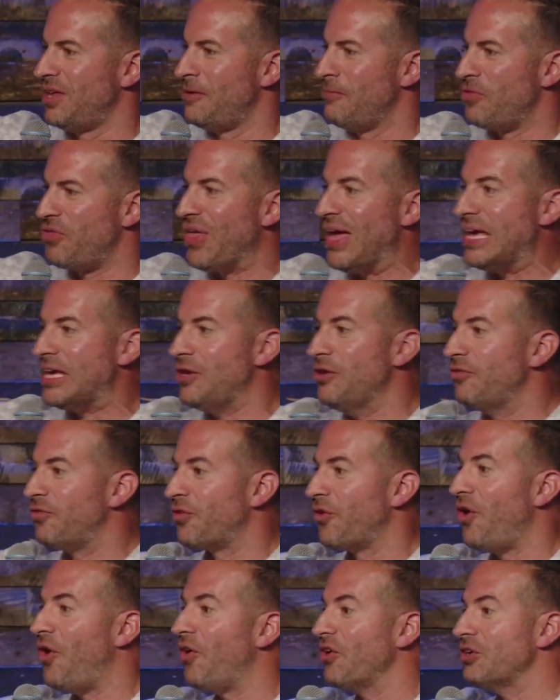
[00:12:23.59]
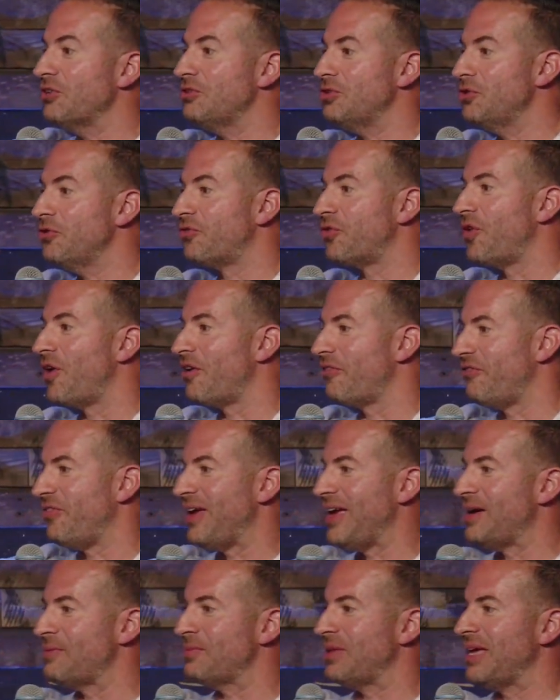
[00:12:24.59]
Thank you for all you do for our
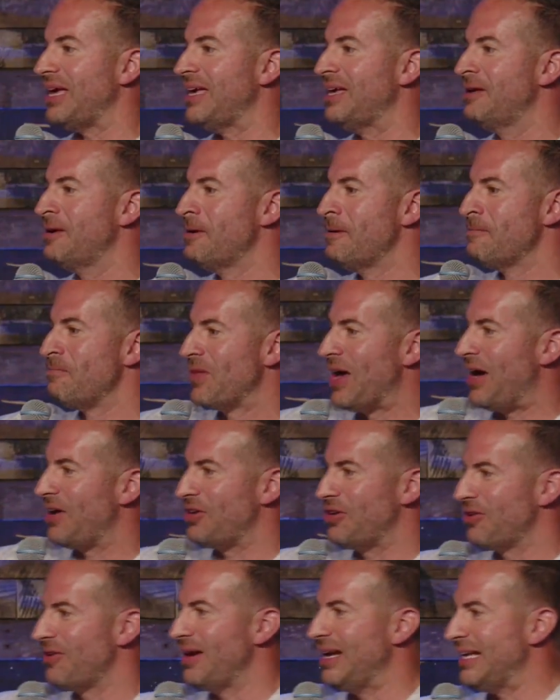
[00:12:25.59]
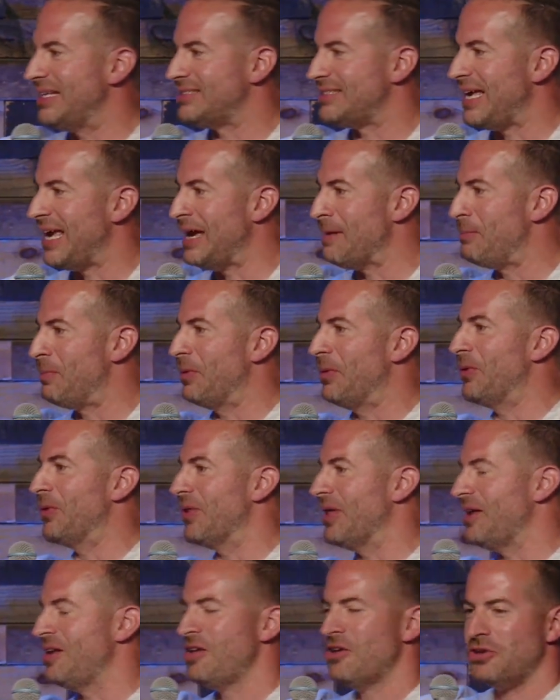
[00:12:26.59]
family, how you're an example
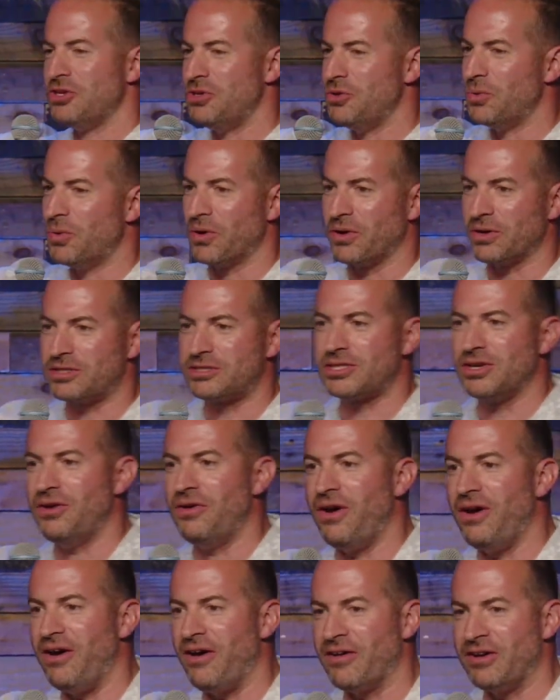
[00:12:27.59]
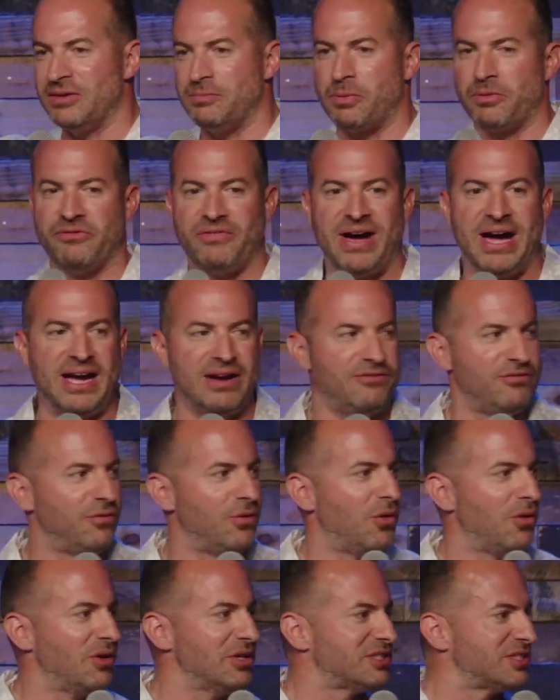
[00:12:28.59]
and you work so hard to provide
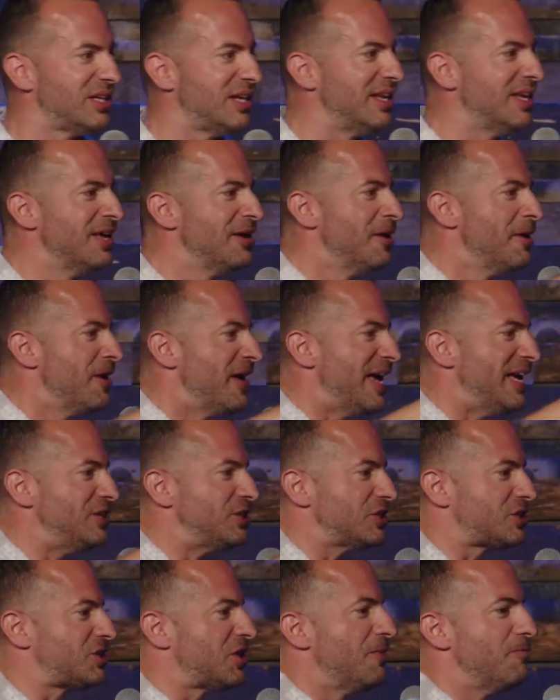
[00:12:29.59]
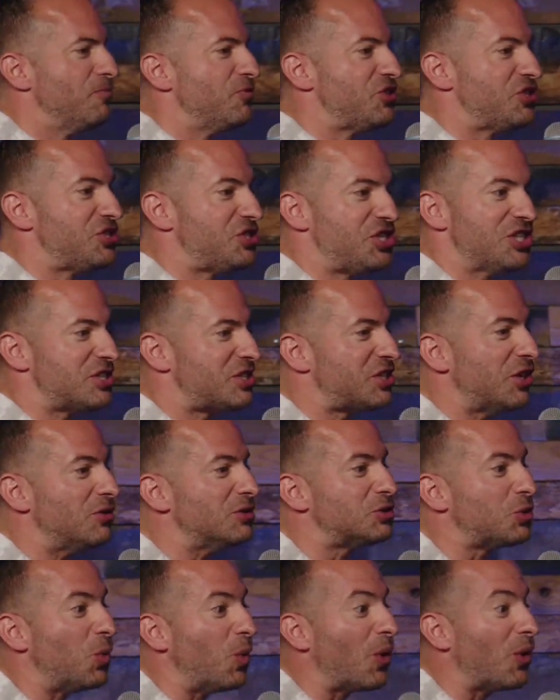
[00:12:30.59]
for us. And, and just just
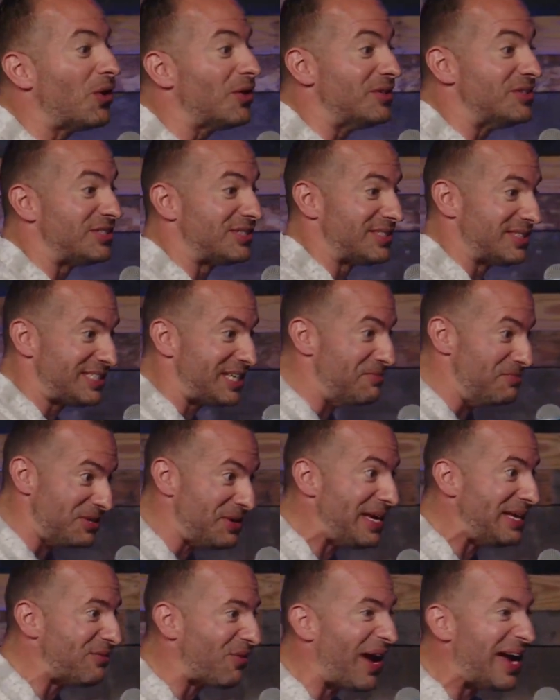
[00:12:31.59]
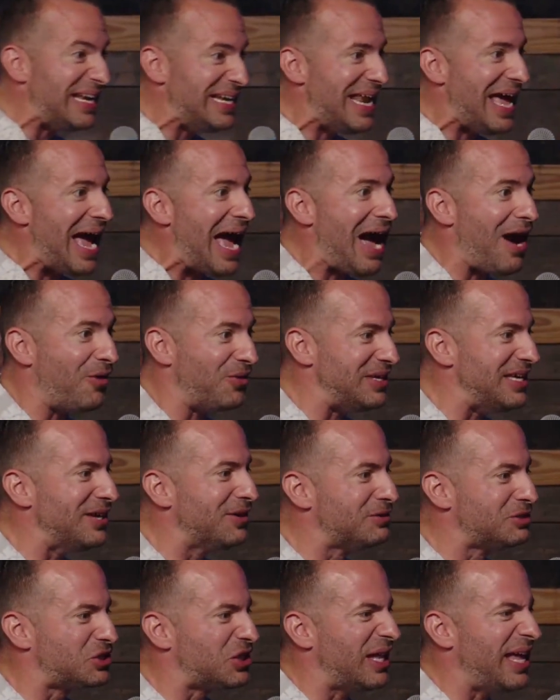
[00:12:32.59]
those words to me right now,
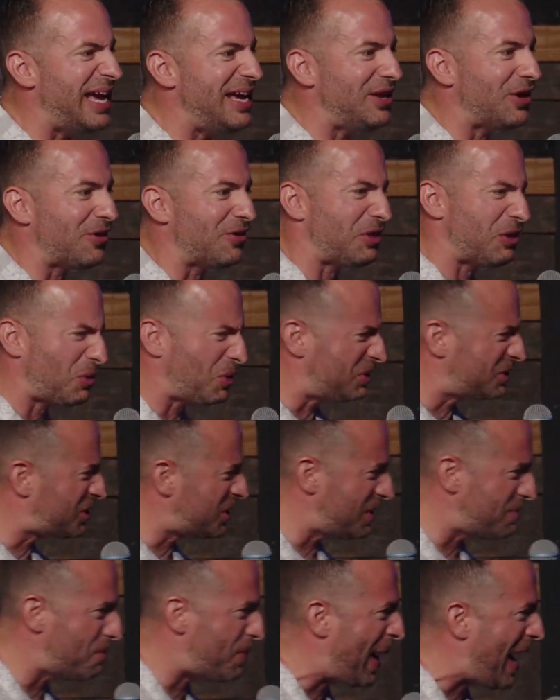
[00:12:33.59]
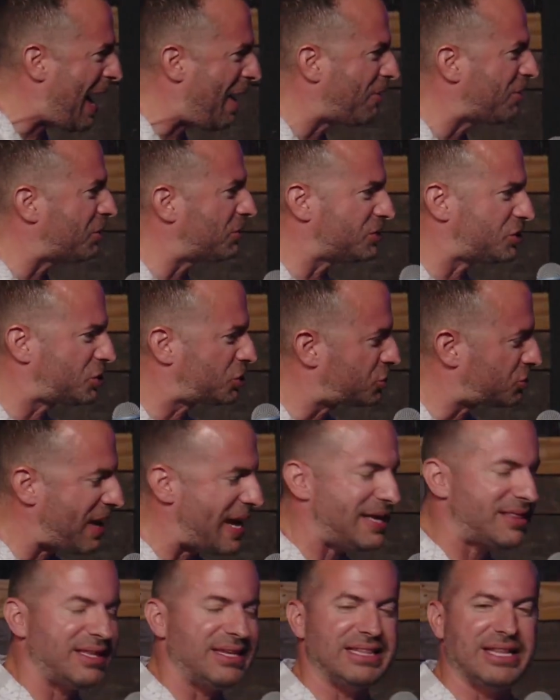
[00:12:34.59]
years later, there was empowering, there was
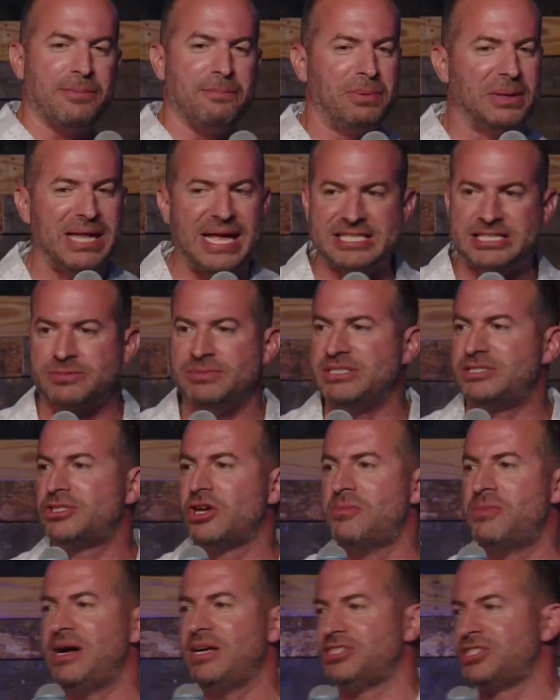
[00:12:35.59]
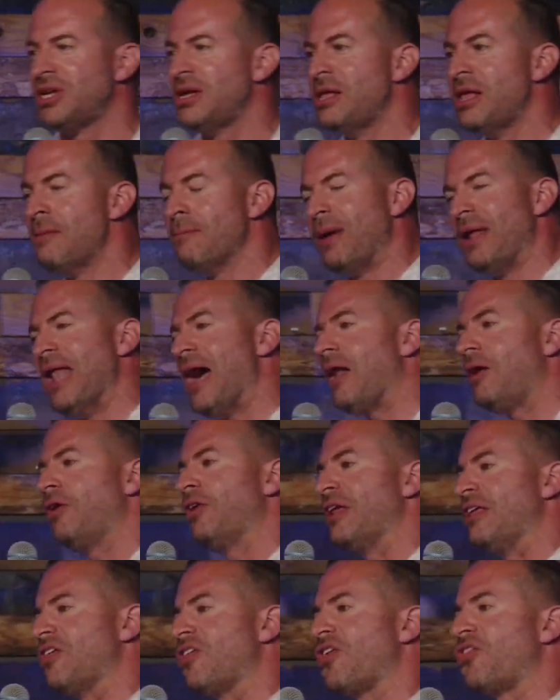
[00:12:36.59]
strengthening, they blessed me so much. But not
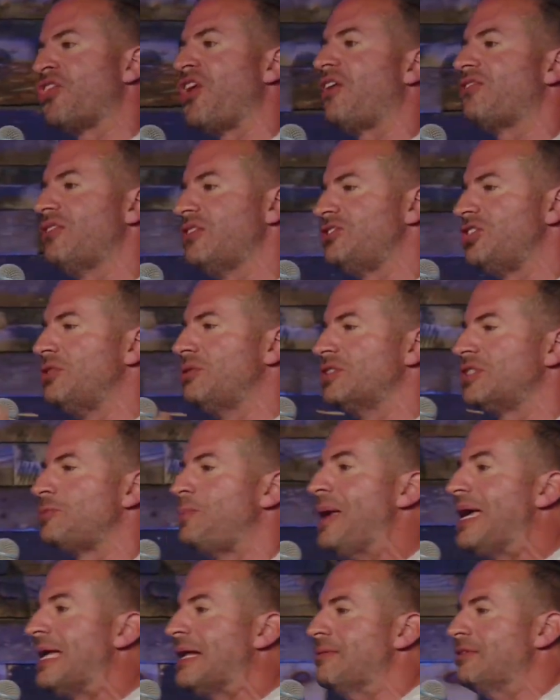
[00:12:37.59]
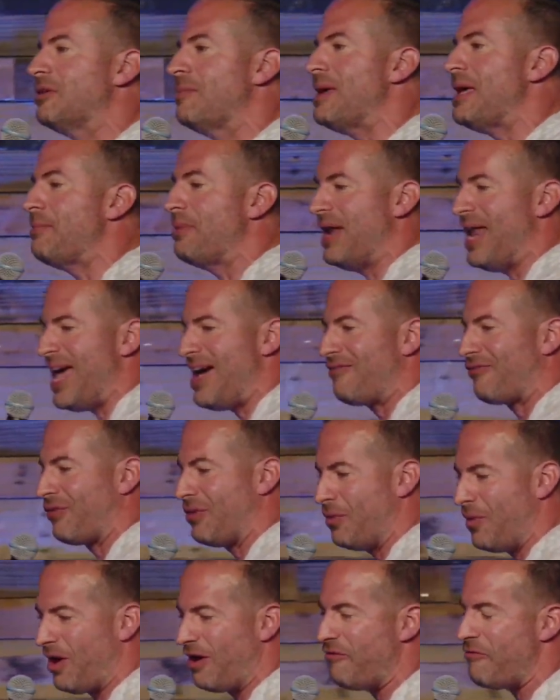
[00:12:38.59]
only the thought that she was speaking unto me, but every
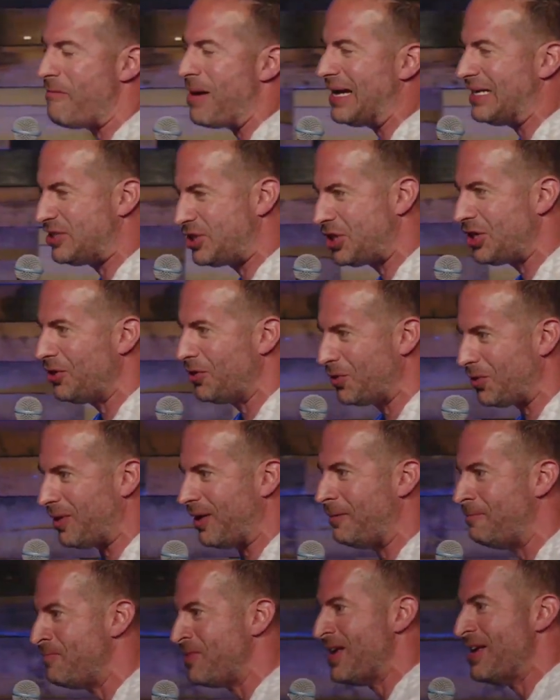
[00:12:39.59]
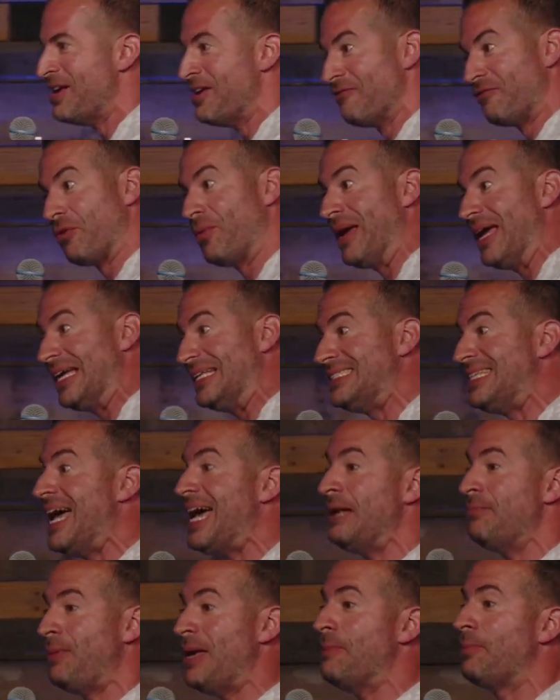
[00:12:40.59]
one of my children. For we had
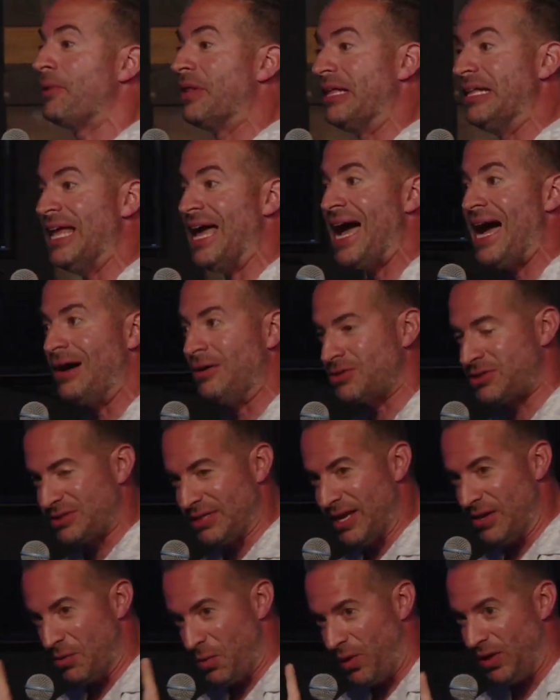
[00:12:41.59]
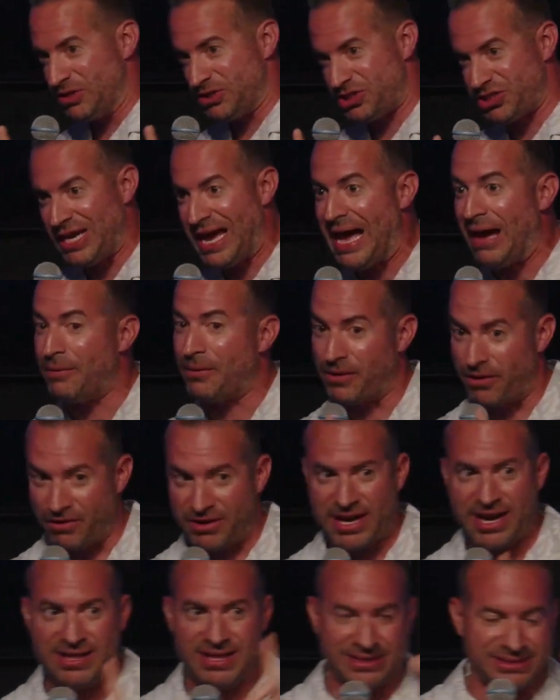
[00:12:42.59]
10 people in the house and one shower,
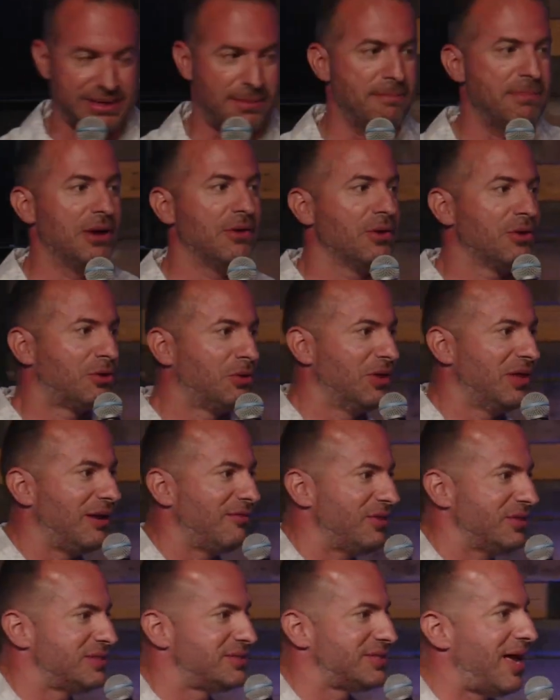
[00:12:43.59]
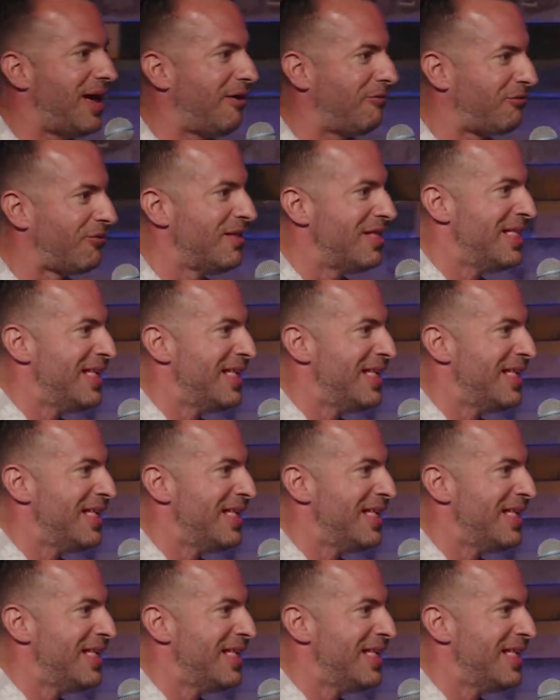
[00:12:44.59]
okay? That's a miracle in of itself.